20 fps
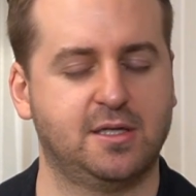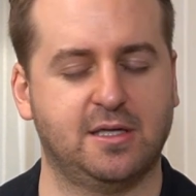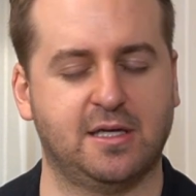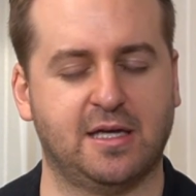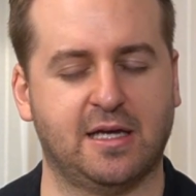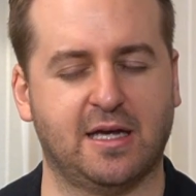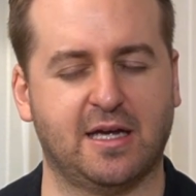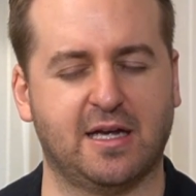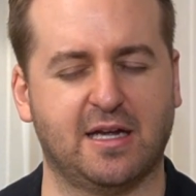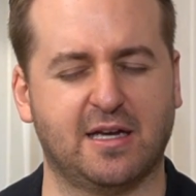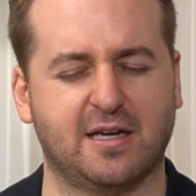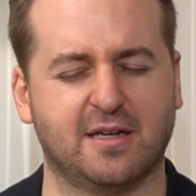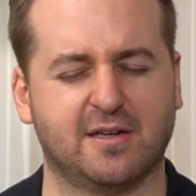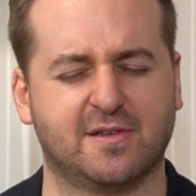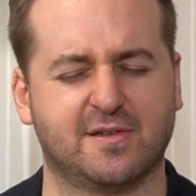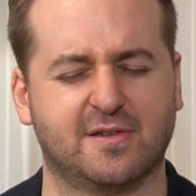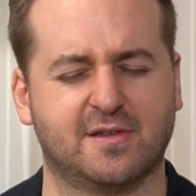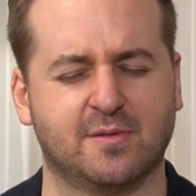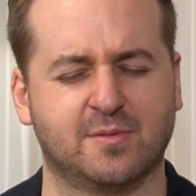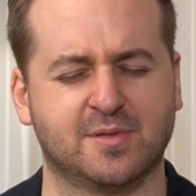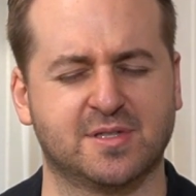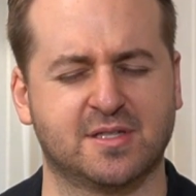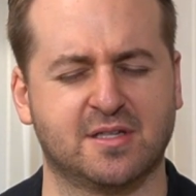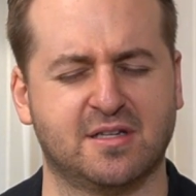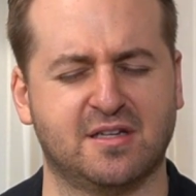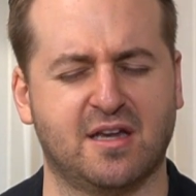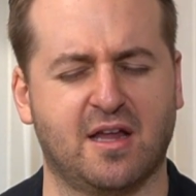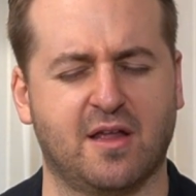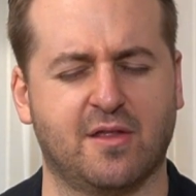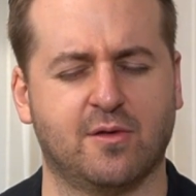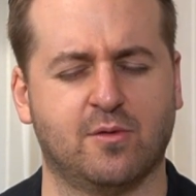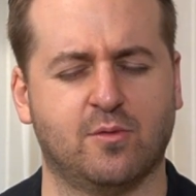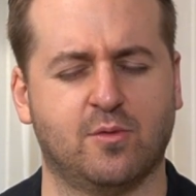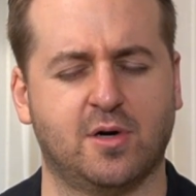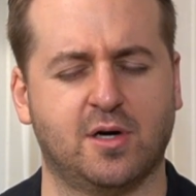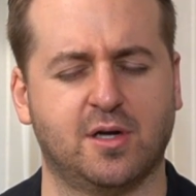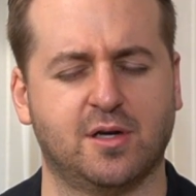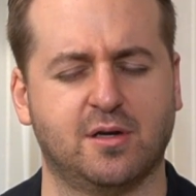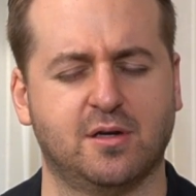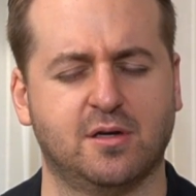and there was another
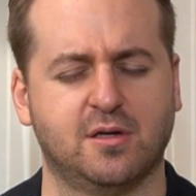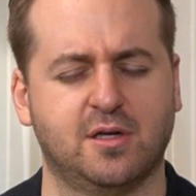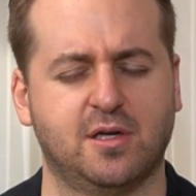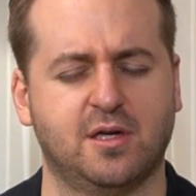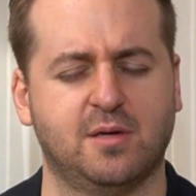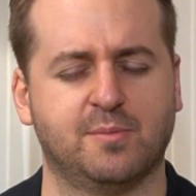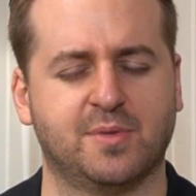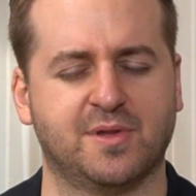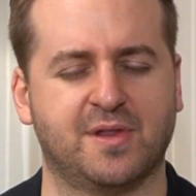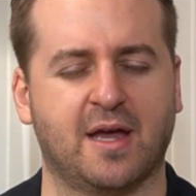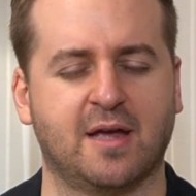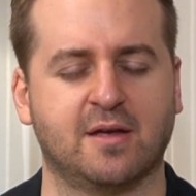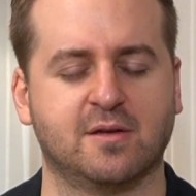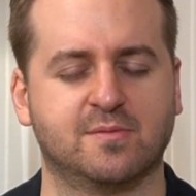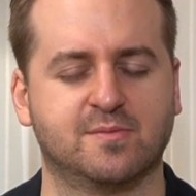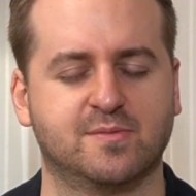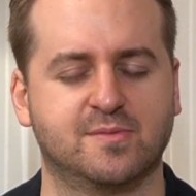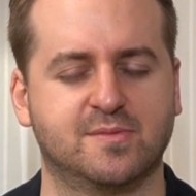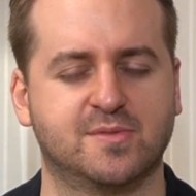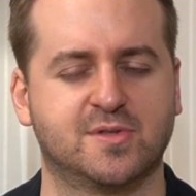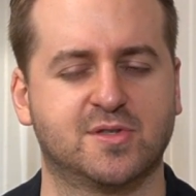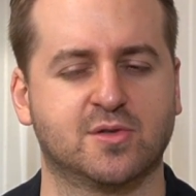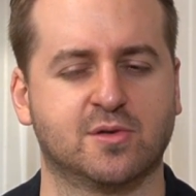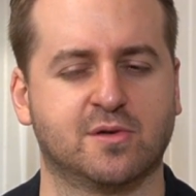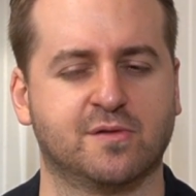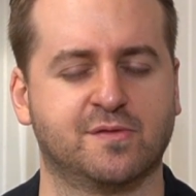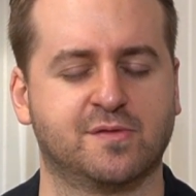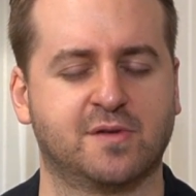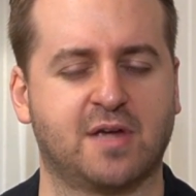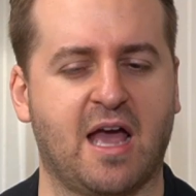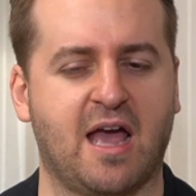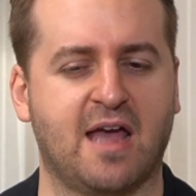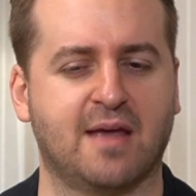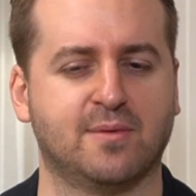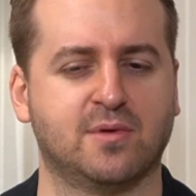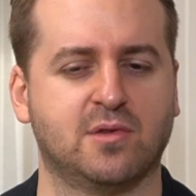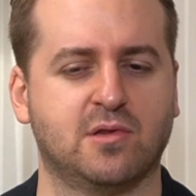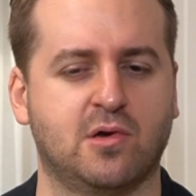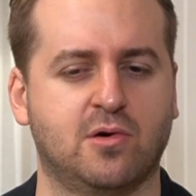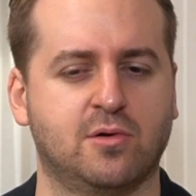one, but they sort of came
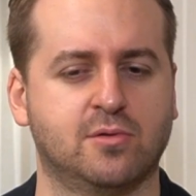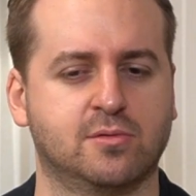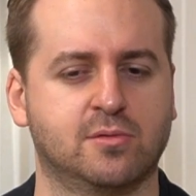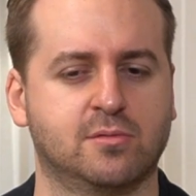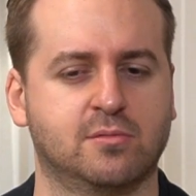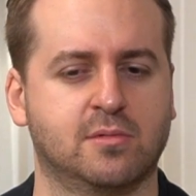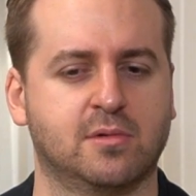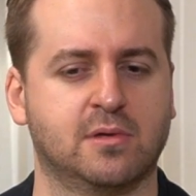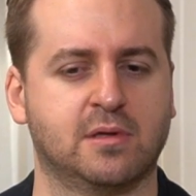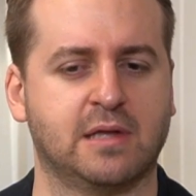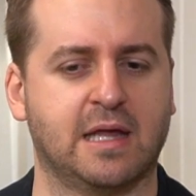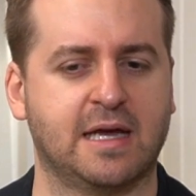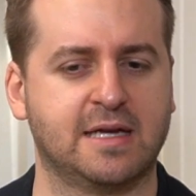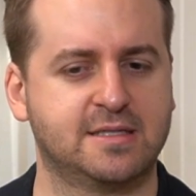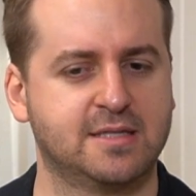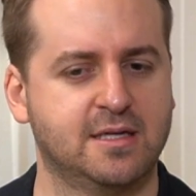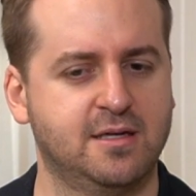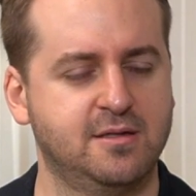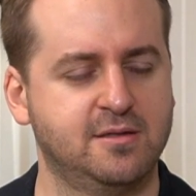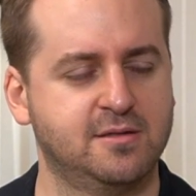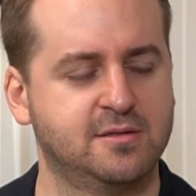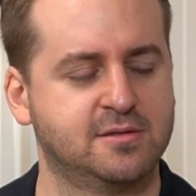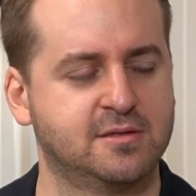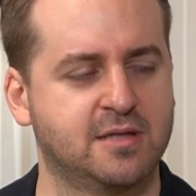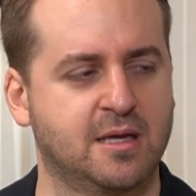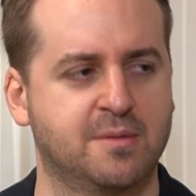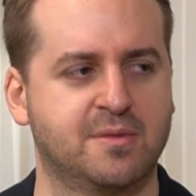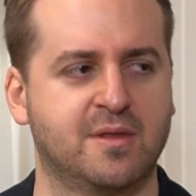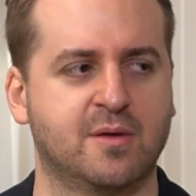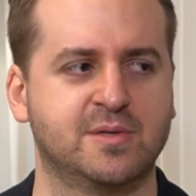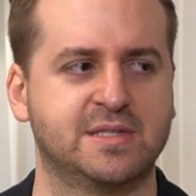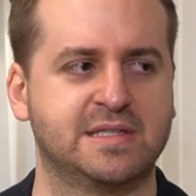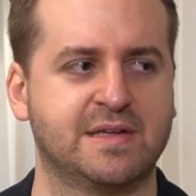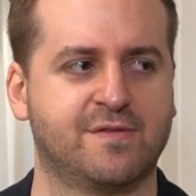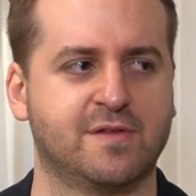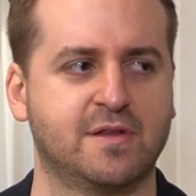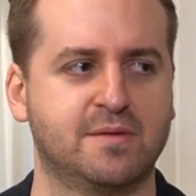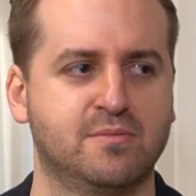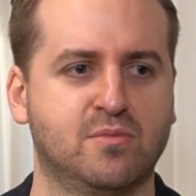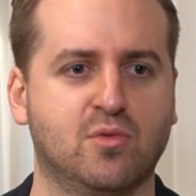along later, and they were
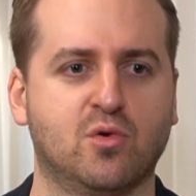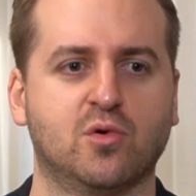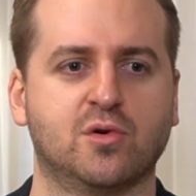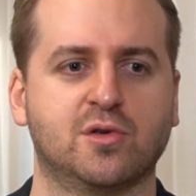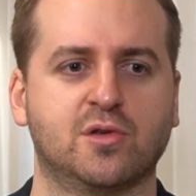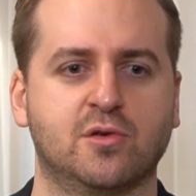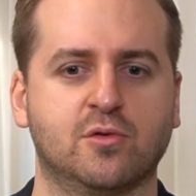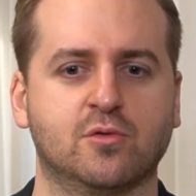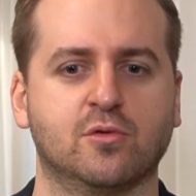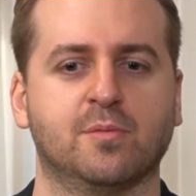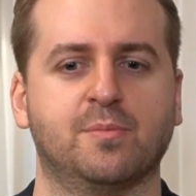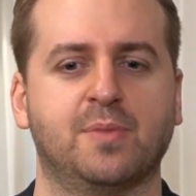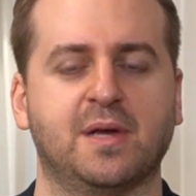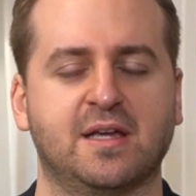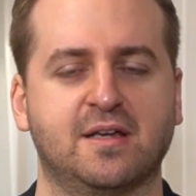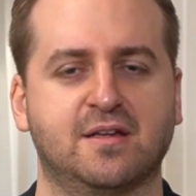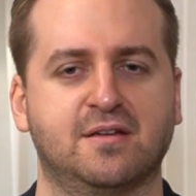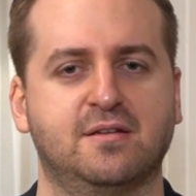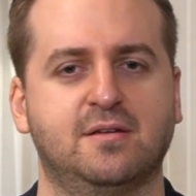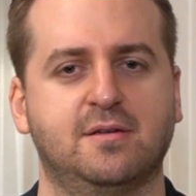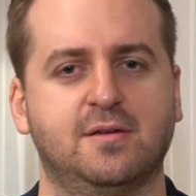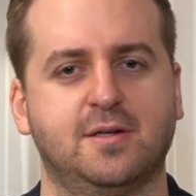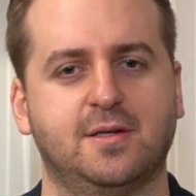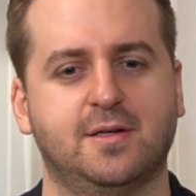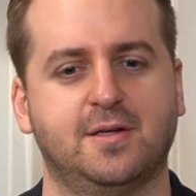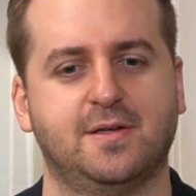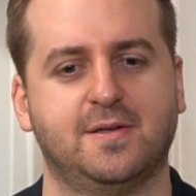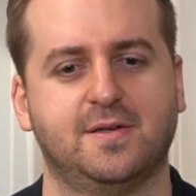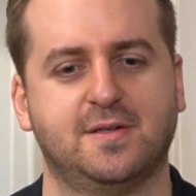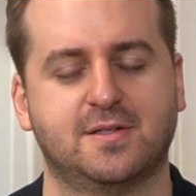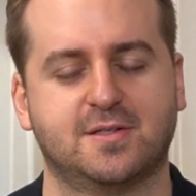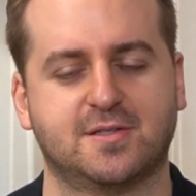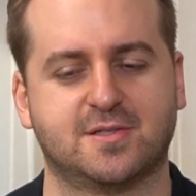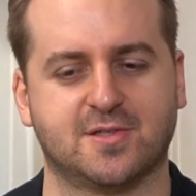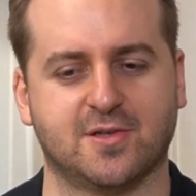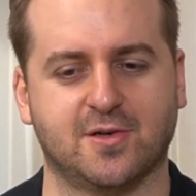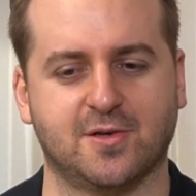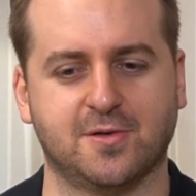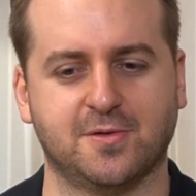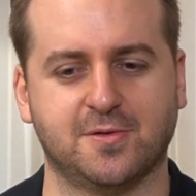definitely more European.
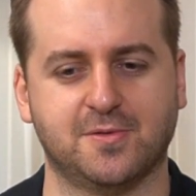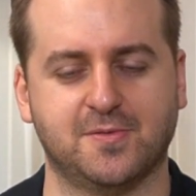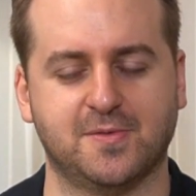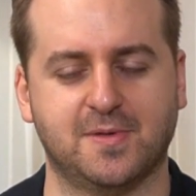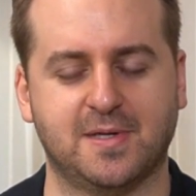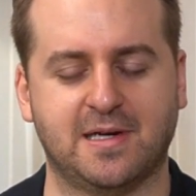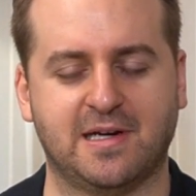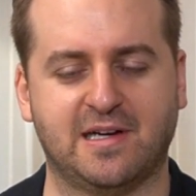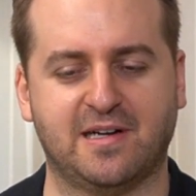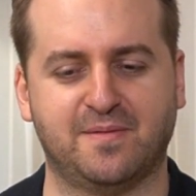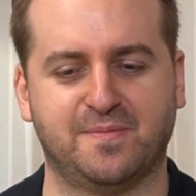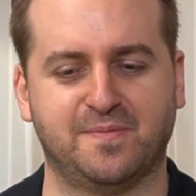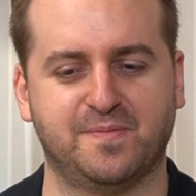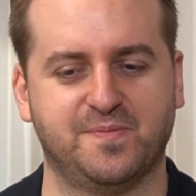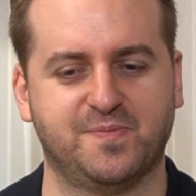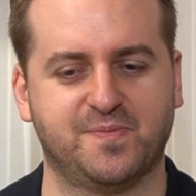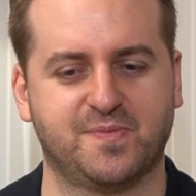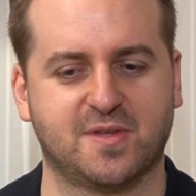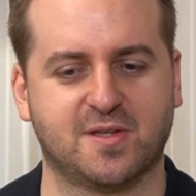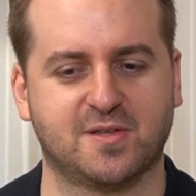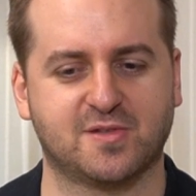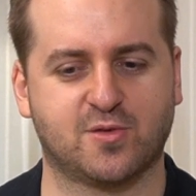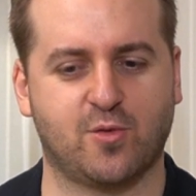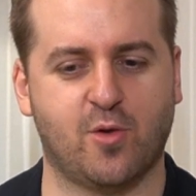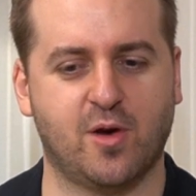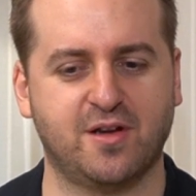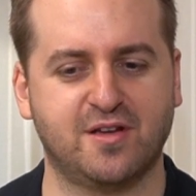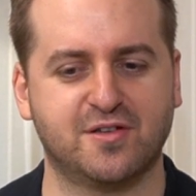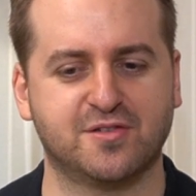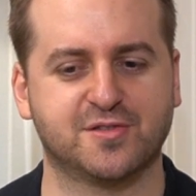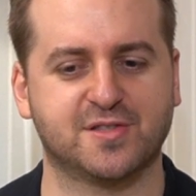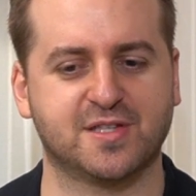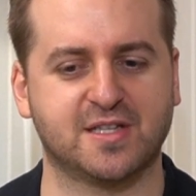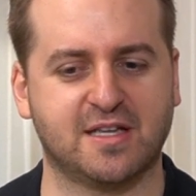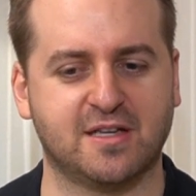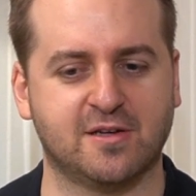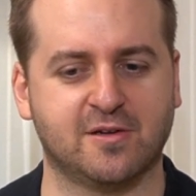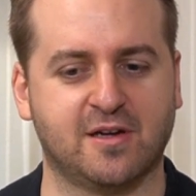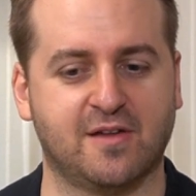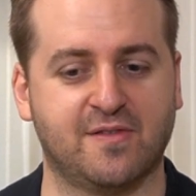So it's quite an interesting
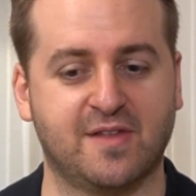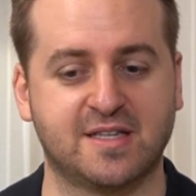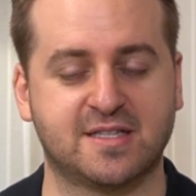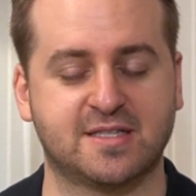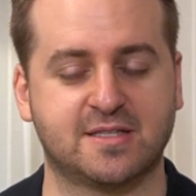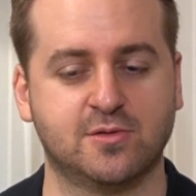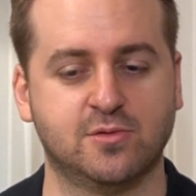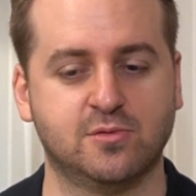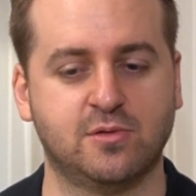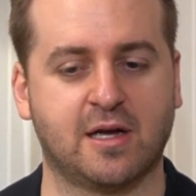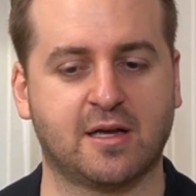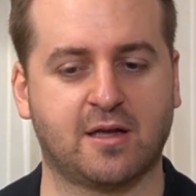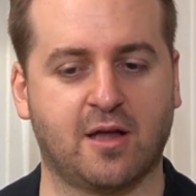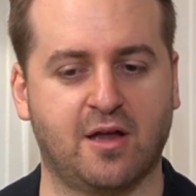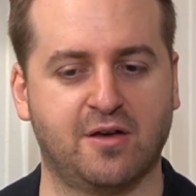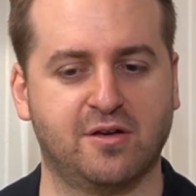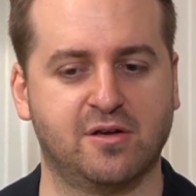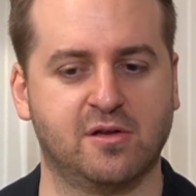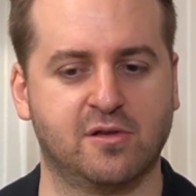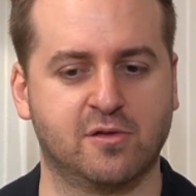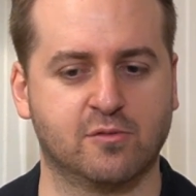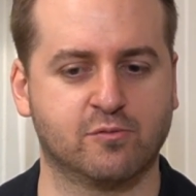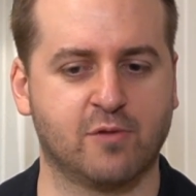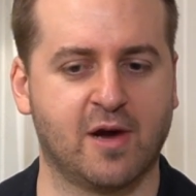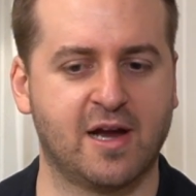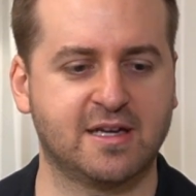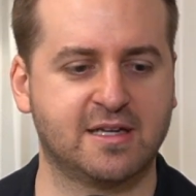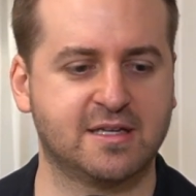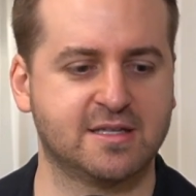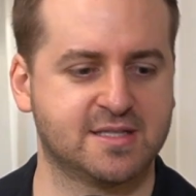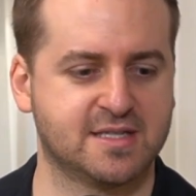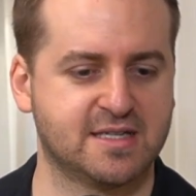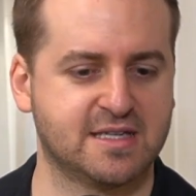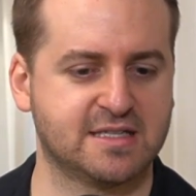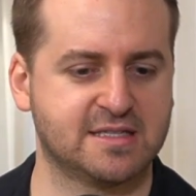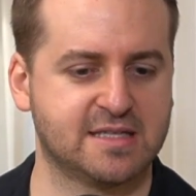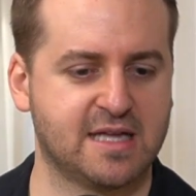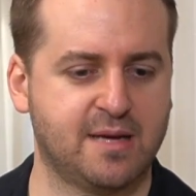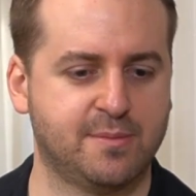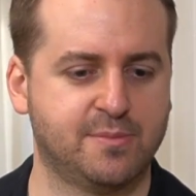era, and they still The Rake, as an
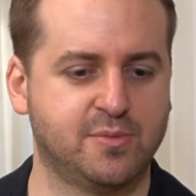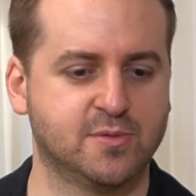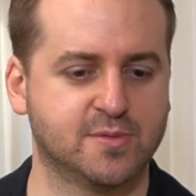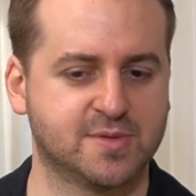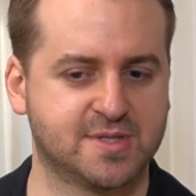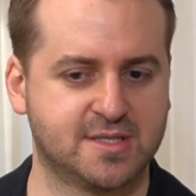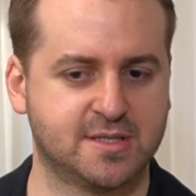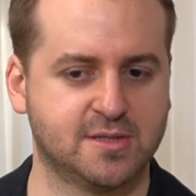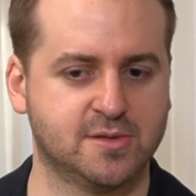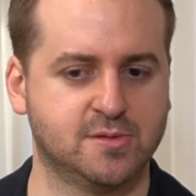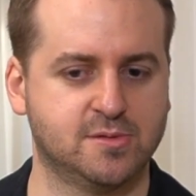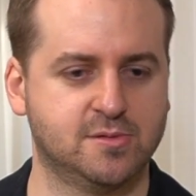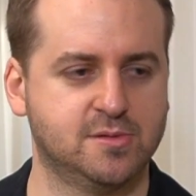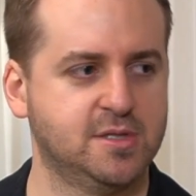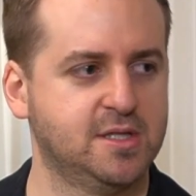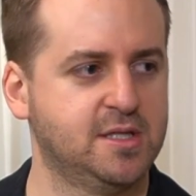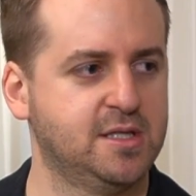example, still